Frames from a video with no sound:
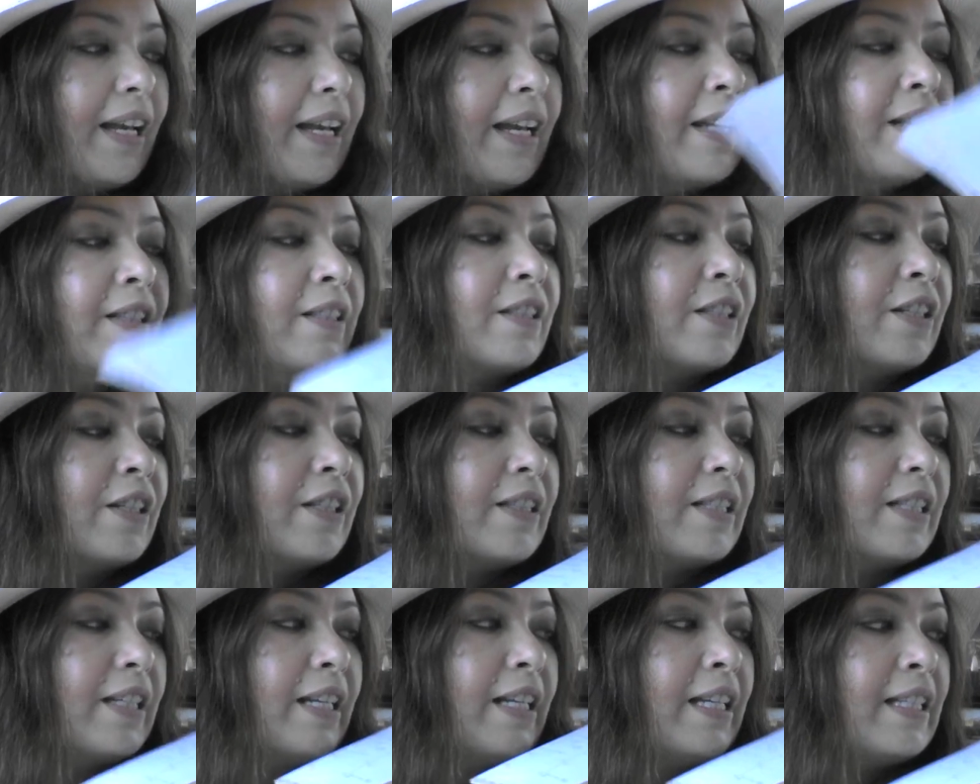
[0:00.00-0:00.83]

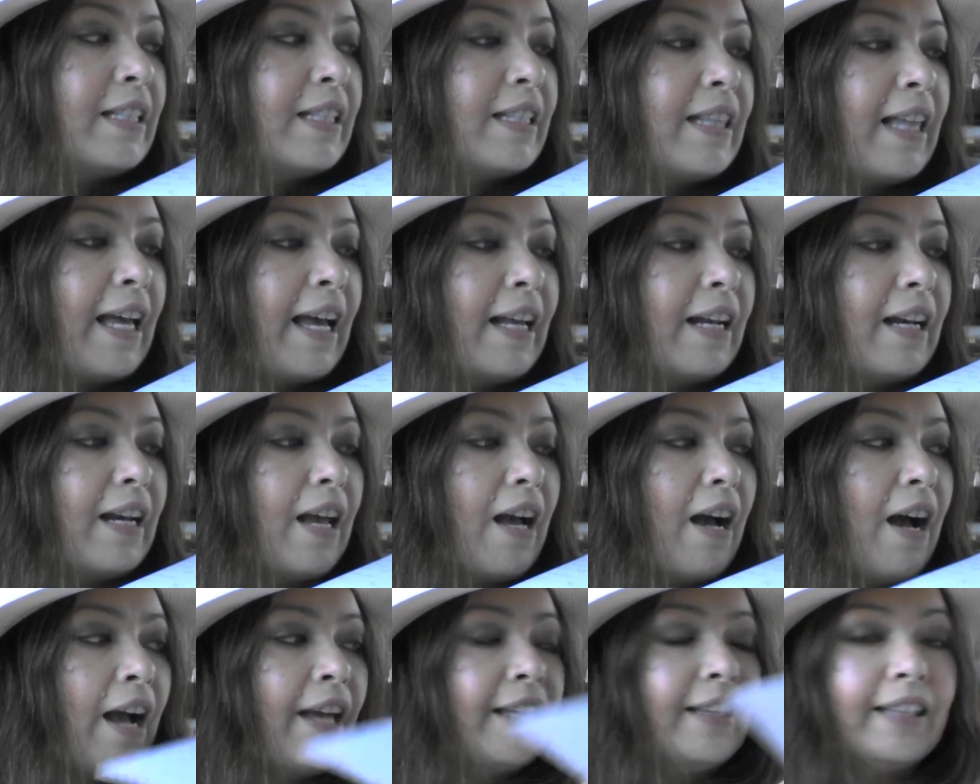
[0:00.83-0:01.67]
inserts is that
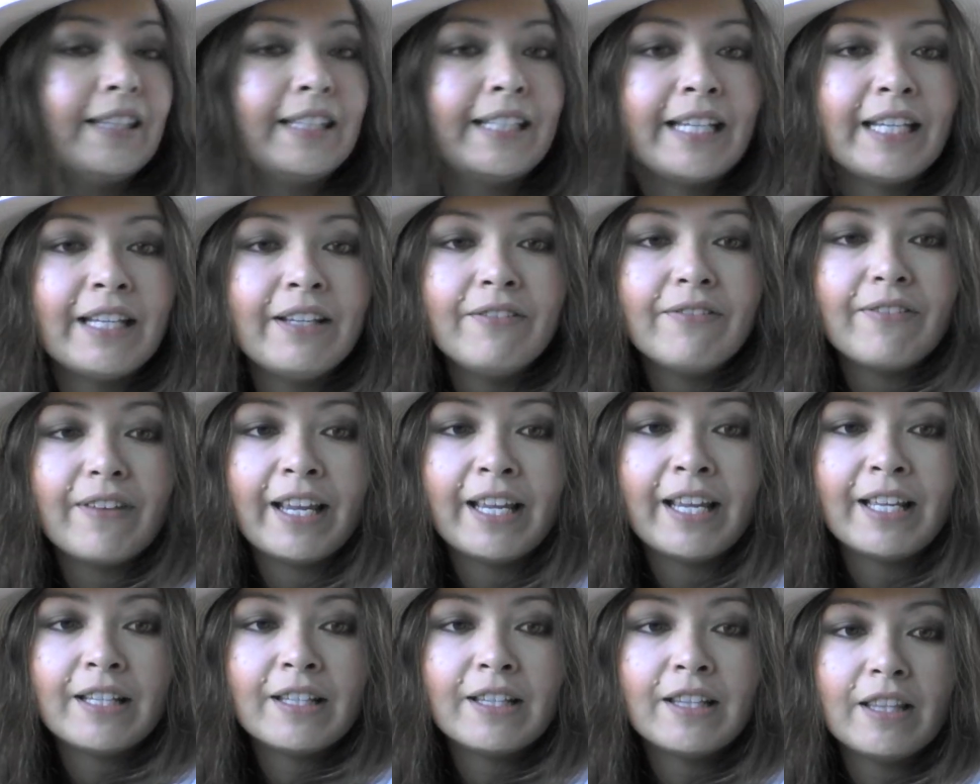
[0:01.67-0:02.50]
I leave
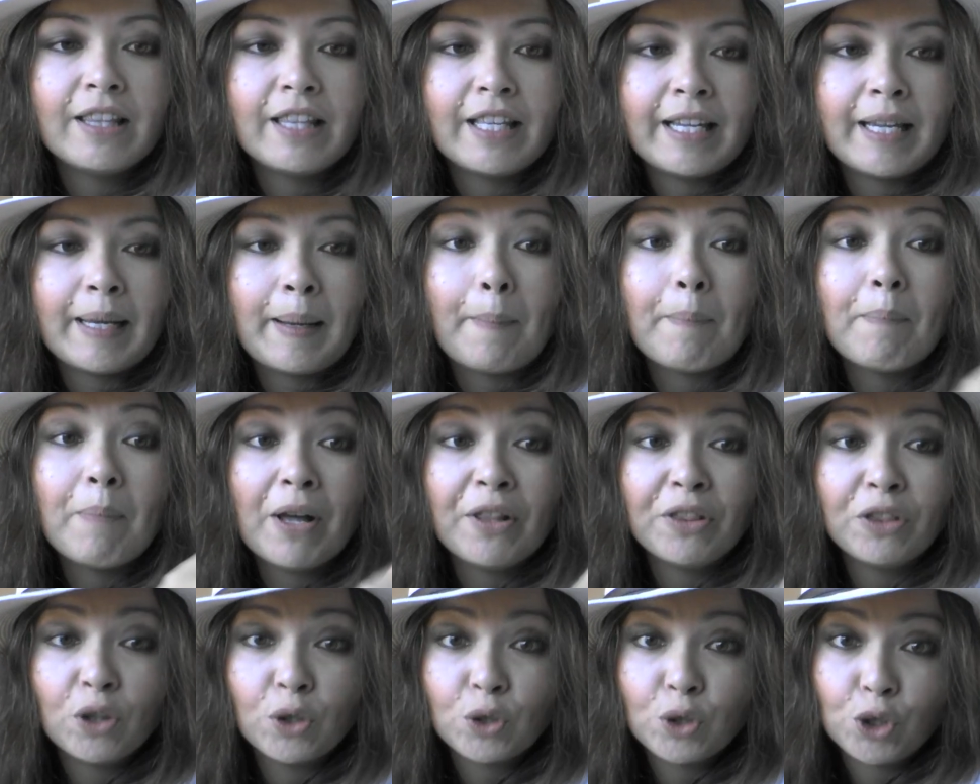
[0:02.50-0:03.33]
in the
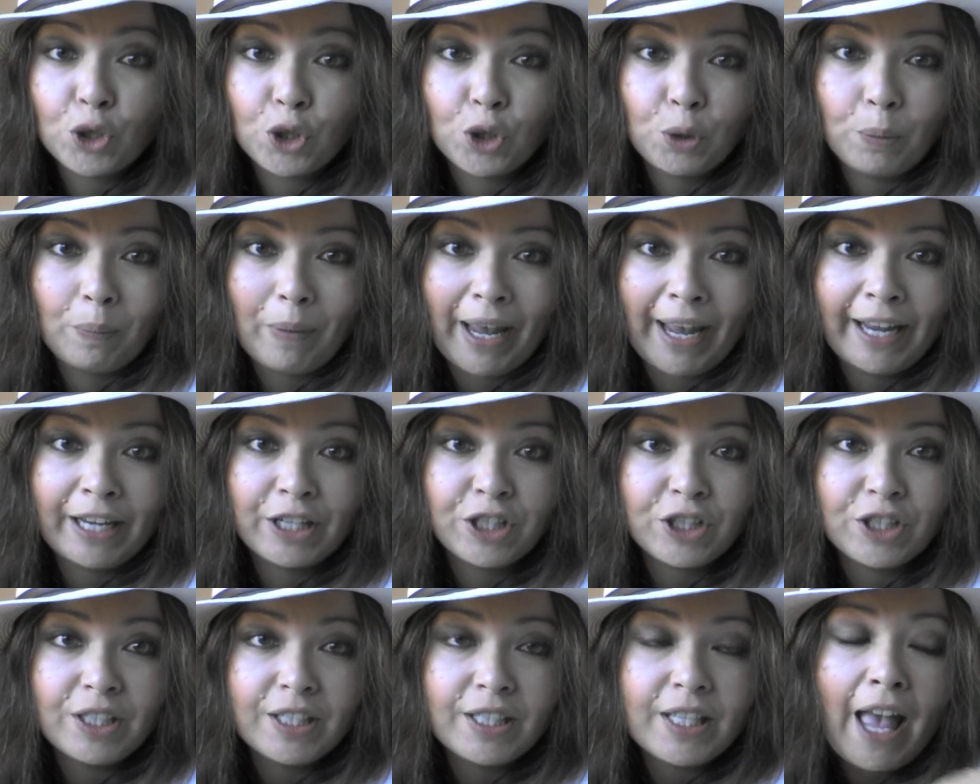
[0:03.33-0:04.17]
month on 2
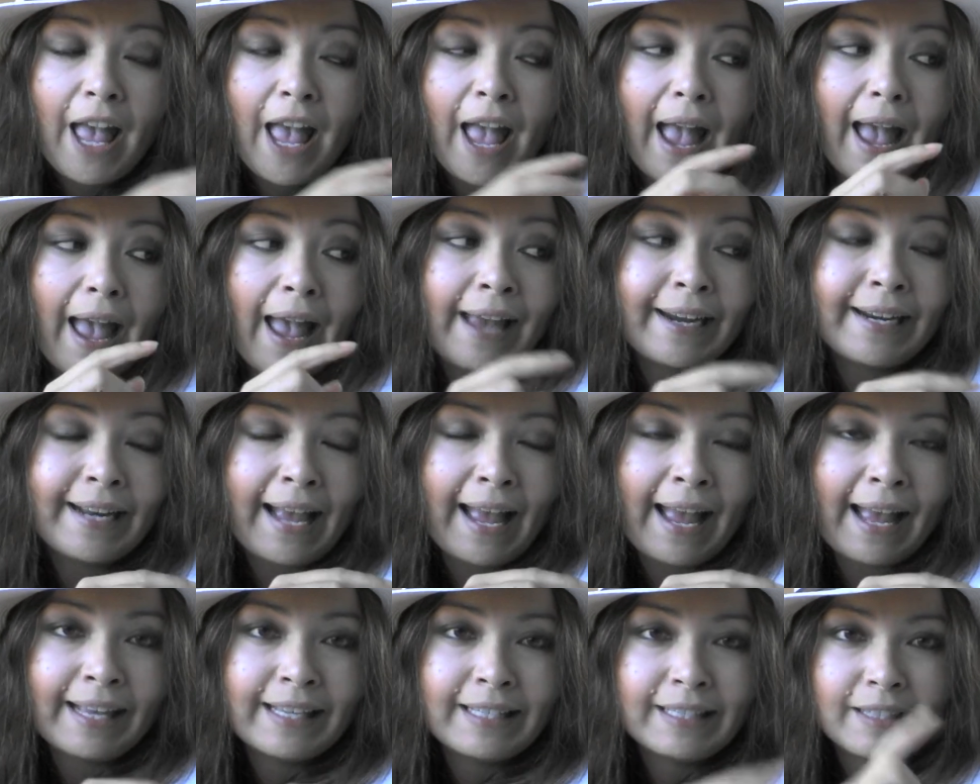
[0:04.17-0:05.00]
pages and it
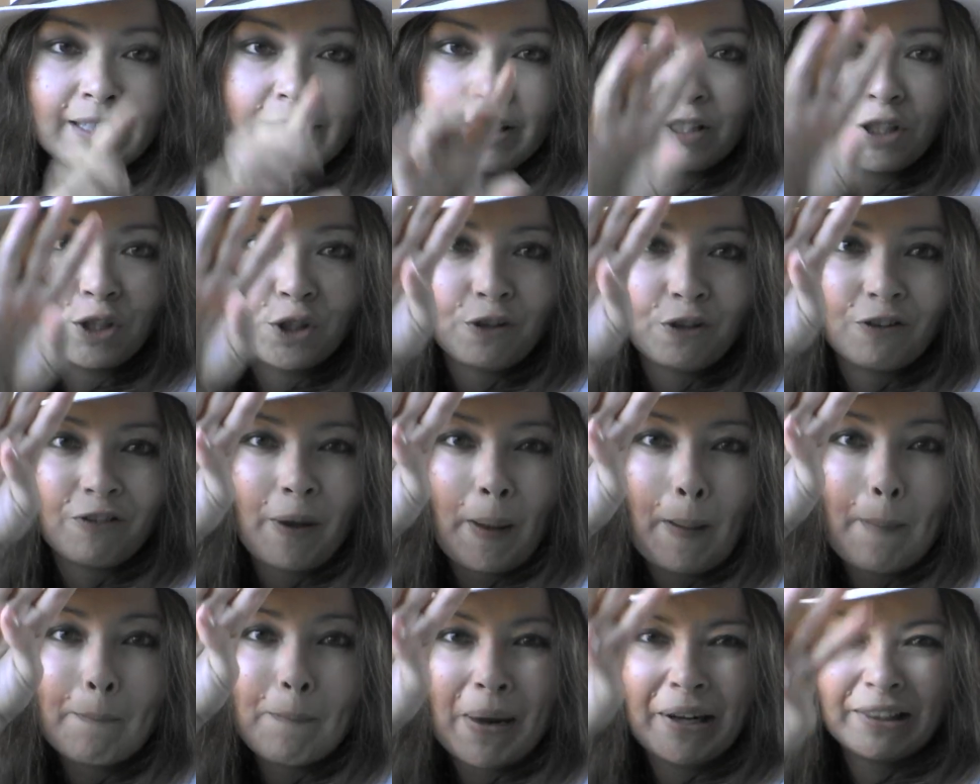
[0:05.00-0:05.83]
has the sort of
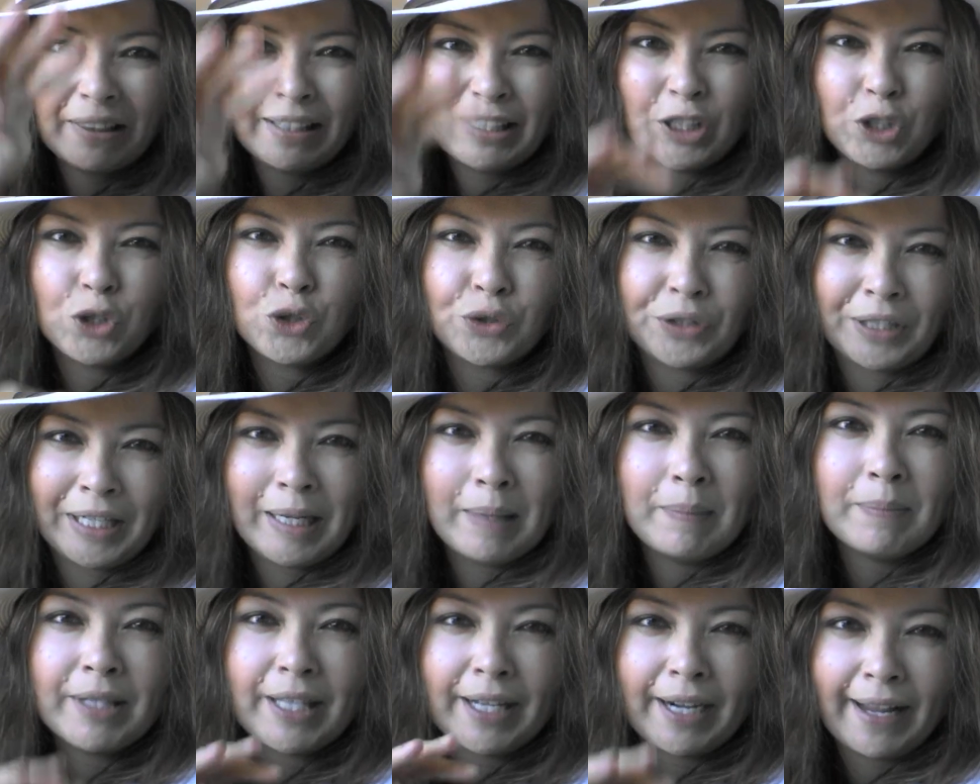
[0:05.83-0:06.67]
monthly
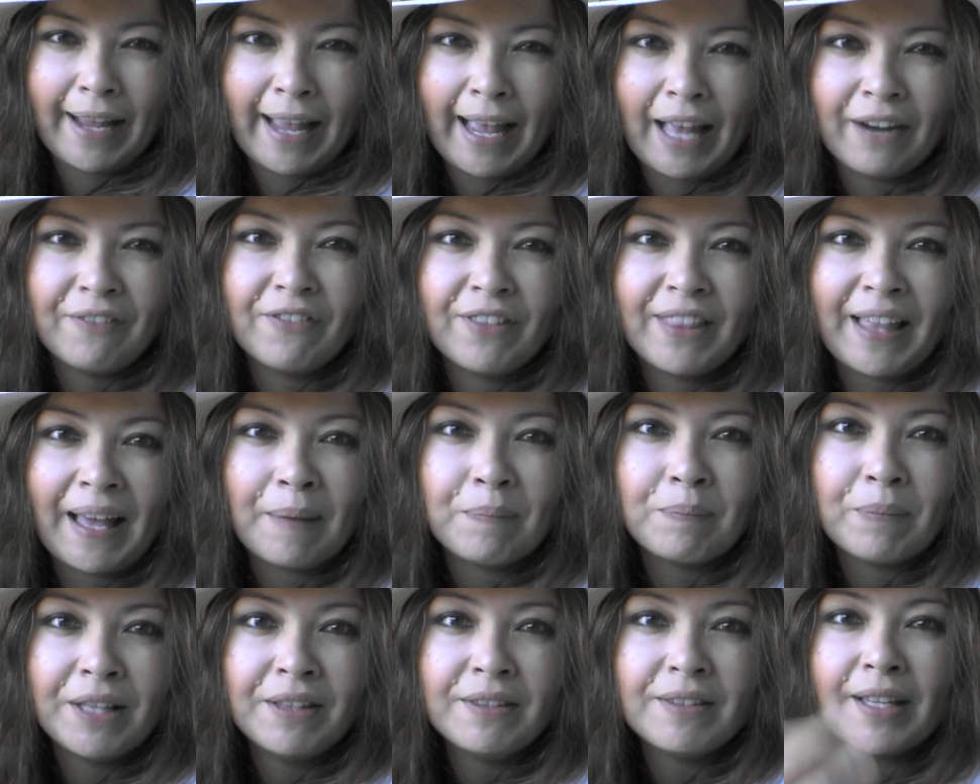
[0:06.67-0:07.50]
dreams that I had for that
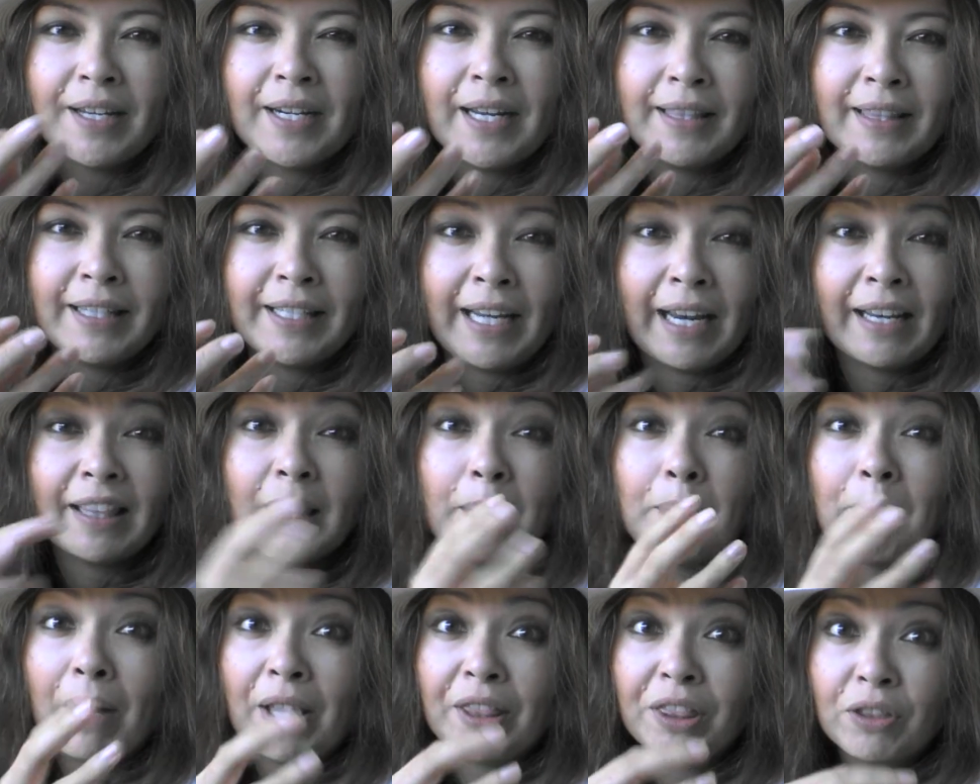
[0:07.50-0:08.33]
month and at the end
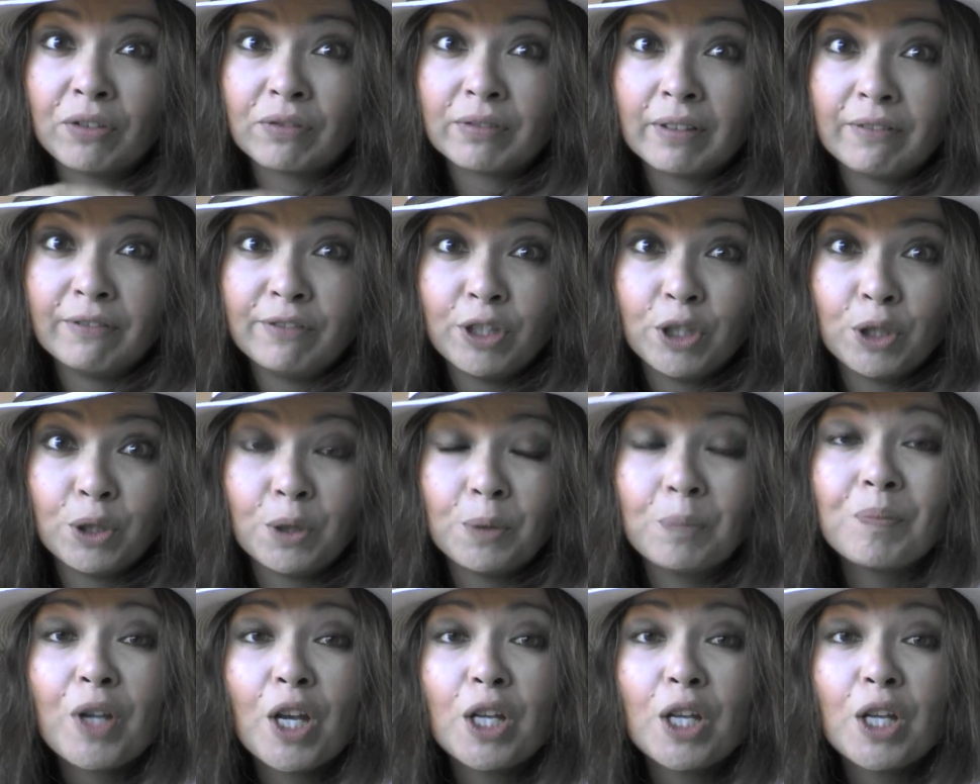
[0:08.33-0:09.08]
the month in review.